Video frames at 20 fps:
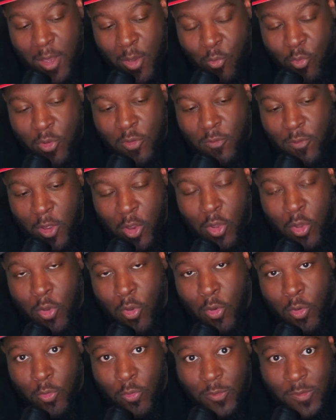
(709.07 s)
one of our
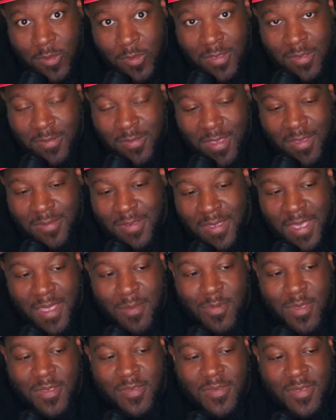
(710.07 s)
co-hosts, It's Guest
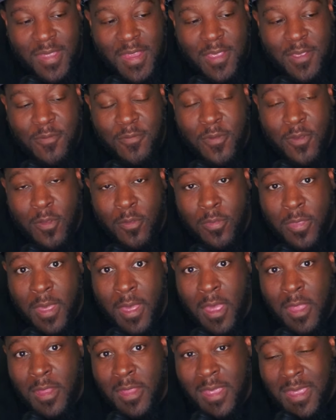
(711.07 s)
Gaming, said he felt
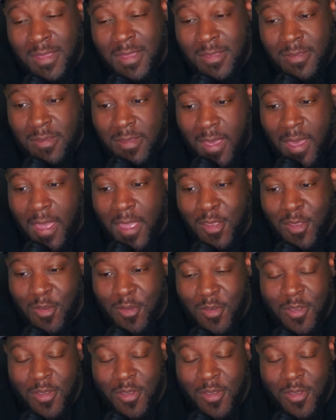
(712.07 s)
that the entire